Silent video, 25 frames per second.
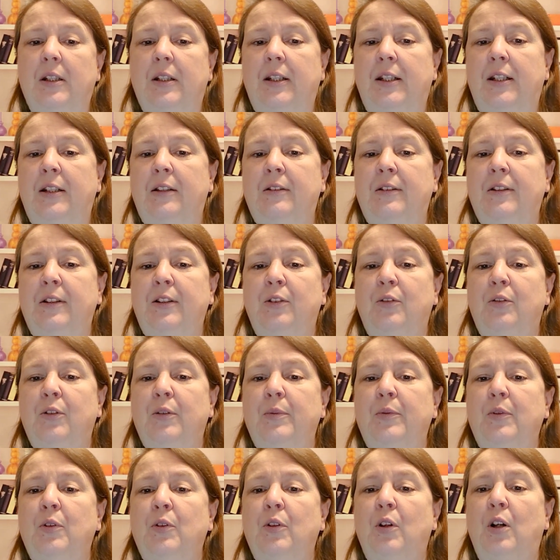Kirian
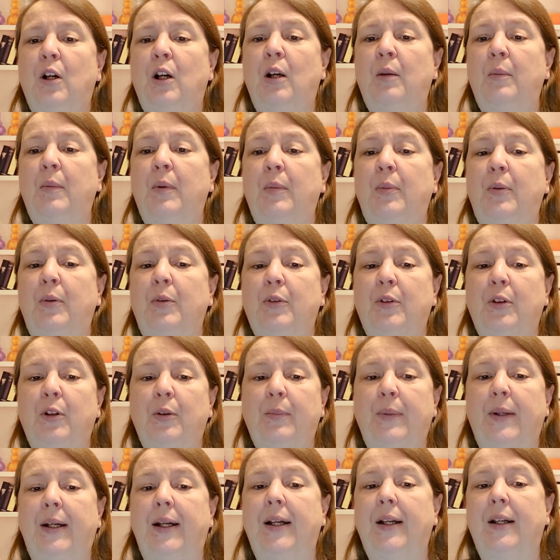gripped her arm and pulled her
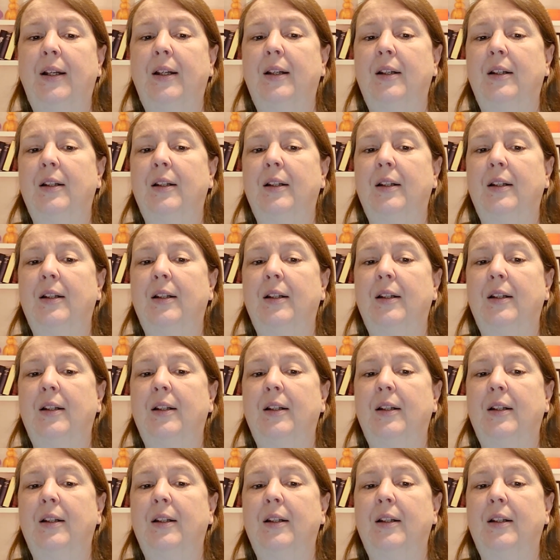back.